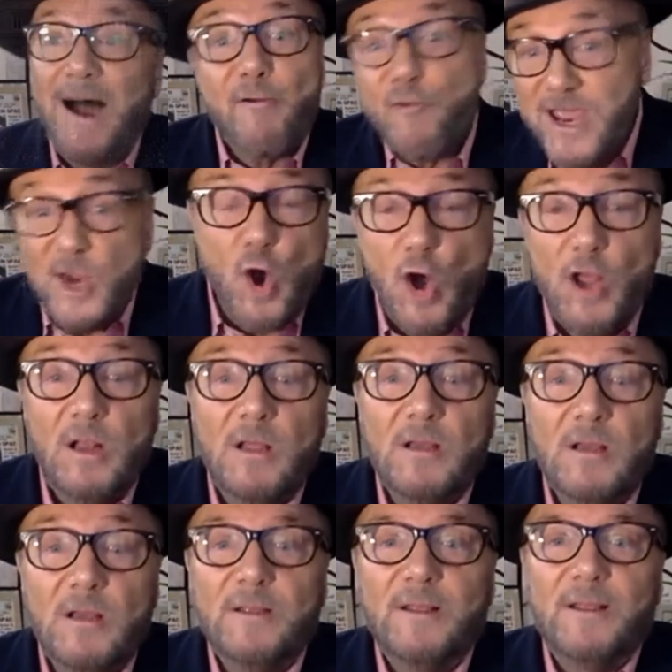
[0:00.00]
a
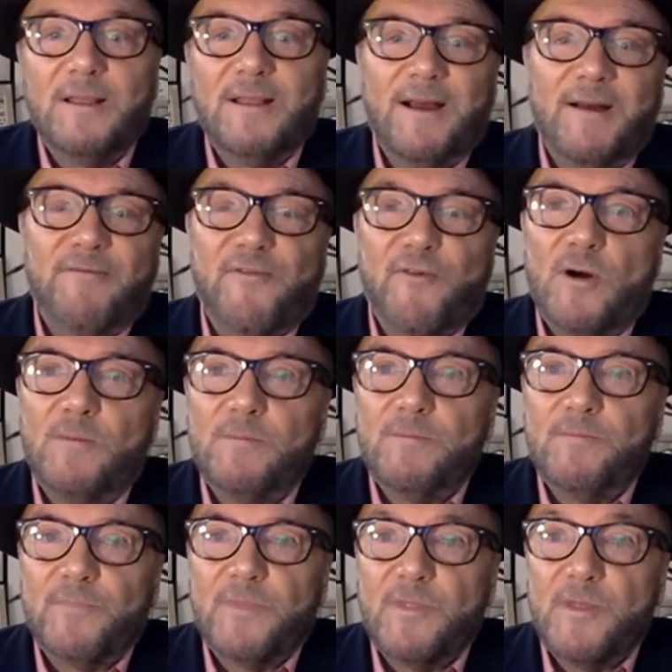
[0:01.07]
recoil
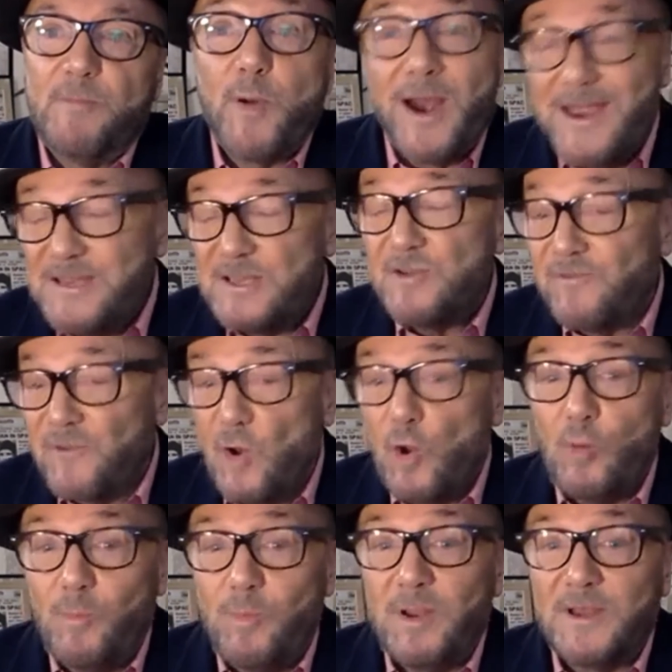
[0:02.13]
from the
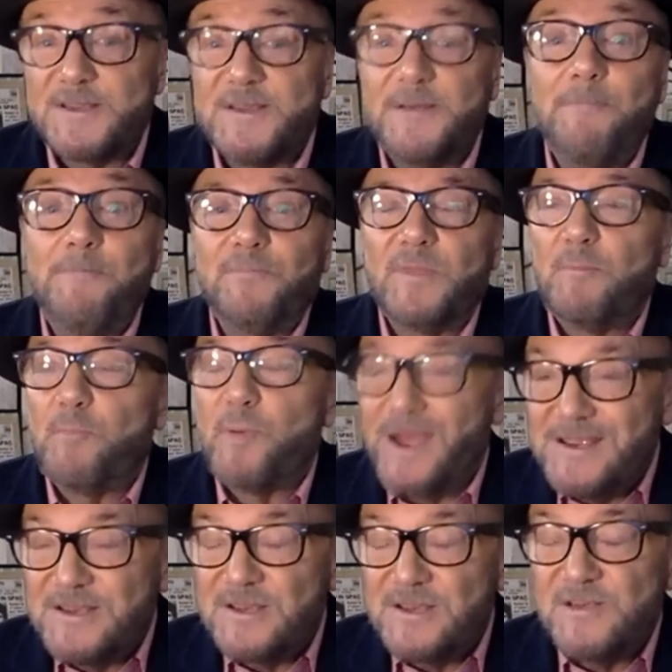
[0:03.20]
price of globalism,
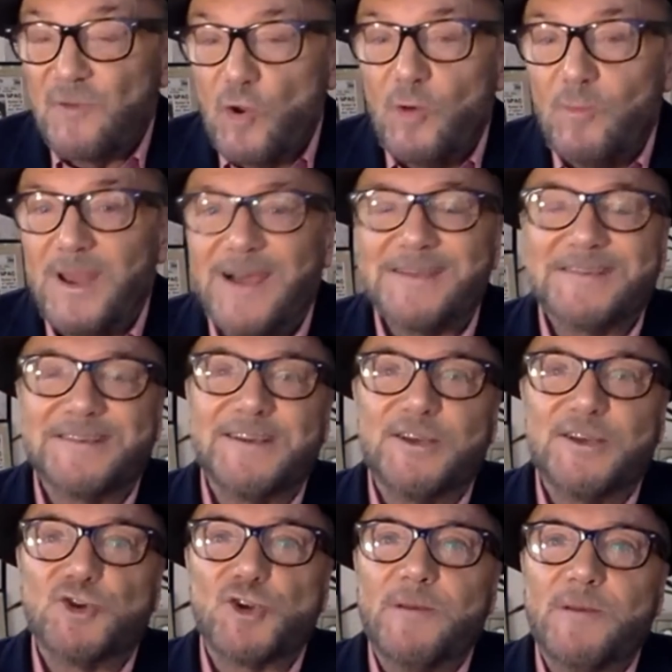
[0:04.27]
the price of
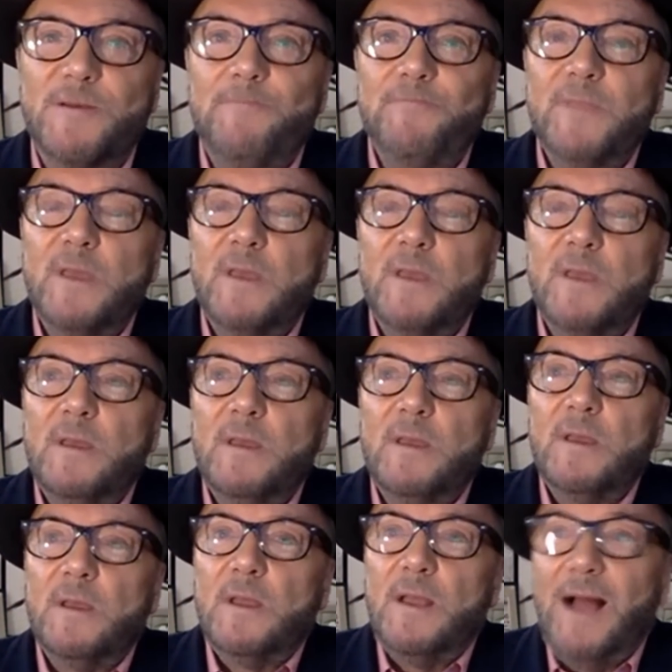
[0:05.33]
globalization.
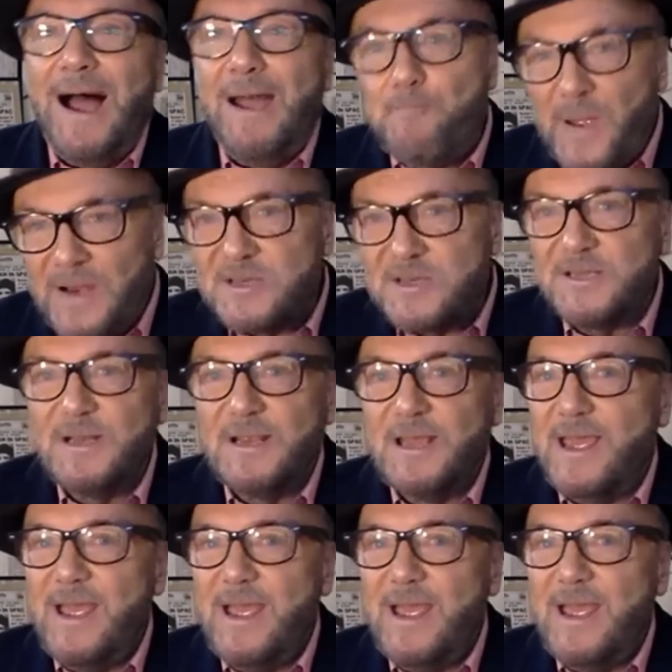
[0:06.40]
I
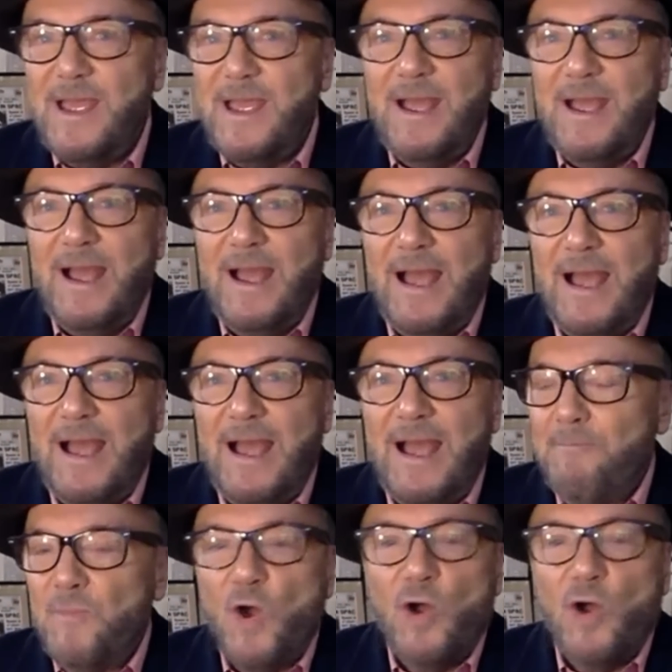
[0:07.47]
personally
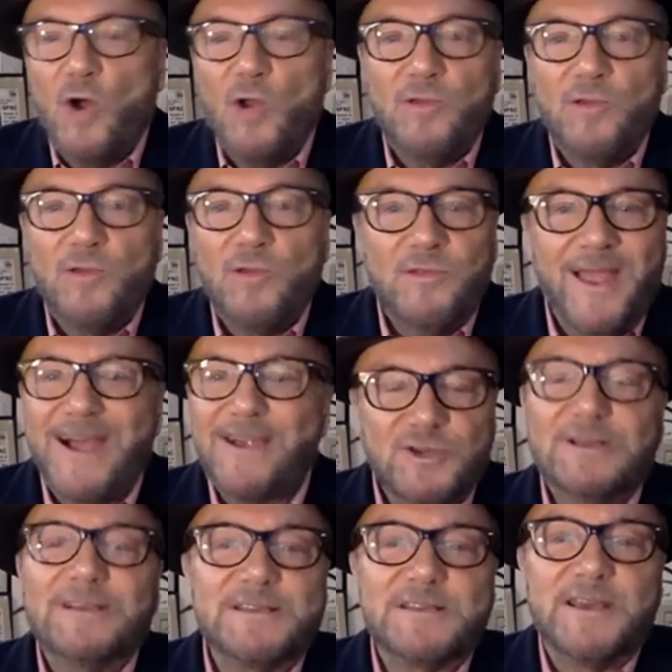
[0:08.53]
am not
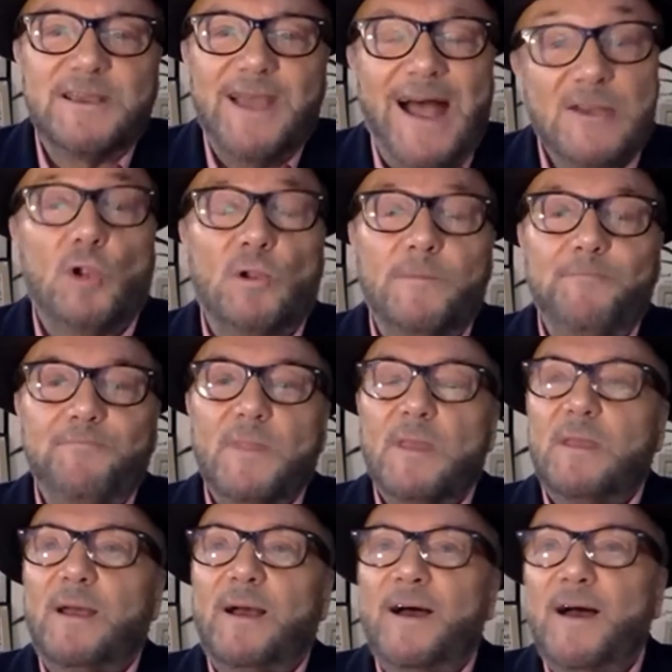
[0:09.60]
nationalistic,
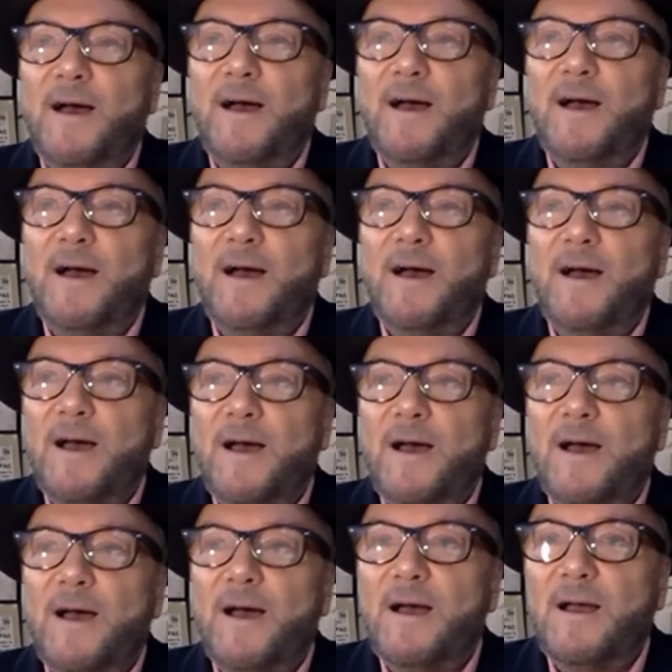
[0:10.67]

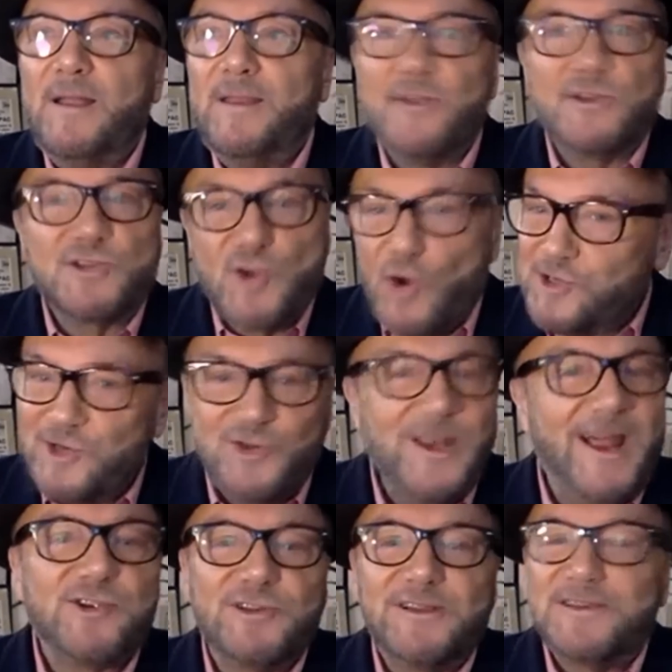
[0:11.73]
neither
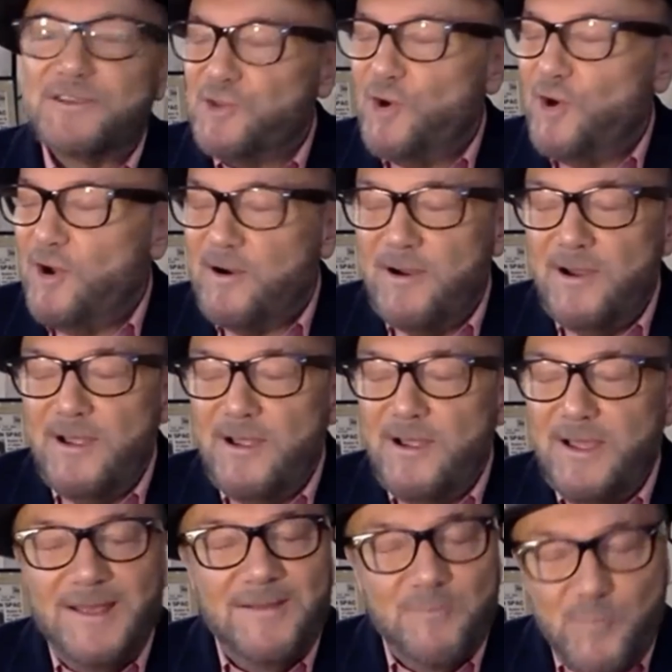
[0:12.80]
Scottish nationalist
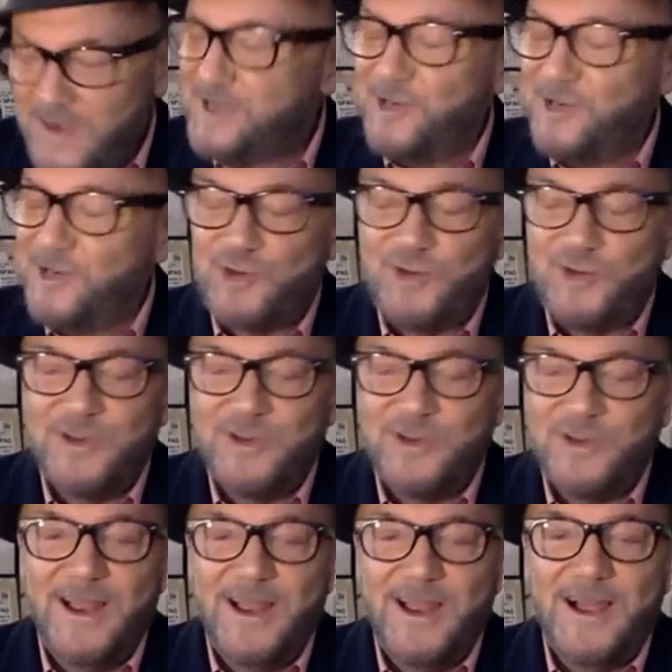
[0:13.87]
nor
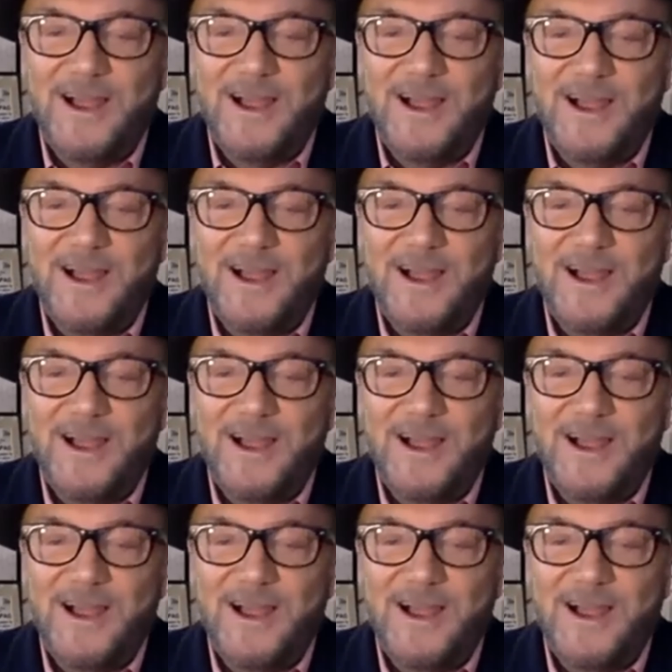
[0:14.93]
British nationalist.